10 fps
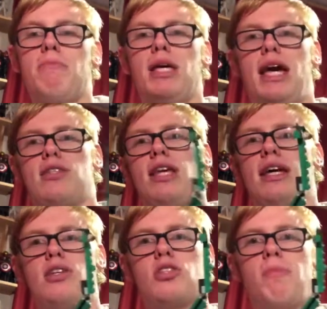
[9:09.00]
But yes, that
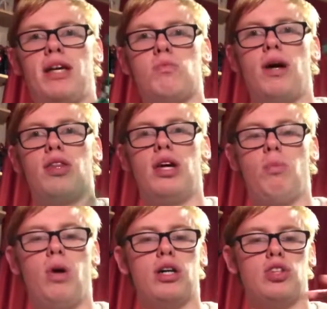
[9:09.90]
is the best way that
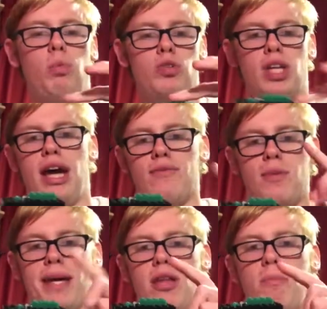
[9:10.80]
it works. I was going to have
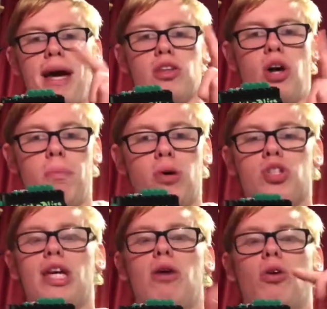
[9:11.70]
something out the back that I
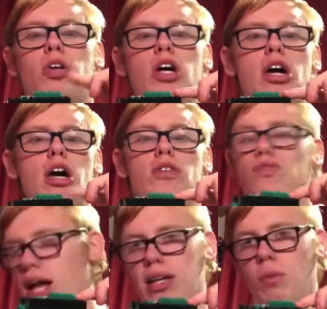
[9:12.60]
pushed down on,
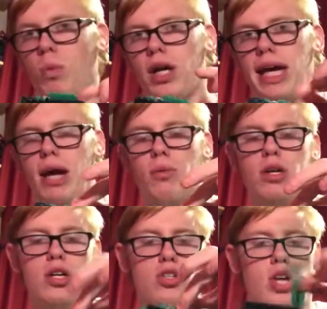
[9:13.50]
that didn't work out.
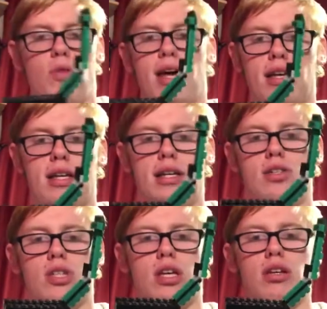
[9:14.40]
So that
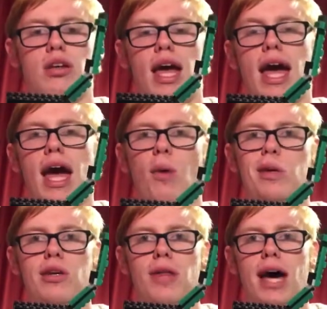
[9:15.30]
is how we
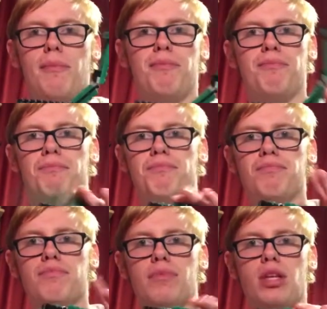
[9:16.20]
do that.
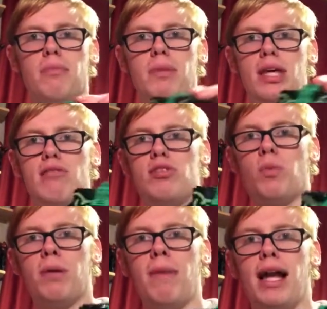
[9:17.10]
But there is
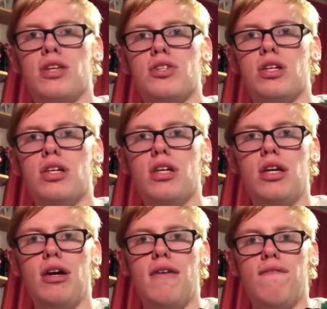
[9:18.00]
Weird Malice.
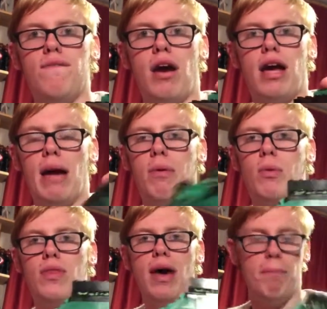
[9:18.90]
Very happy
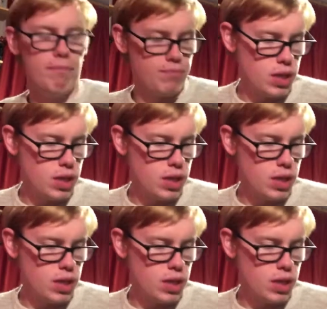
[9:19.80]
with them.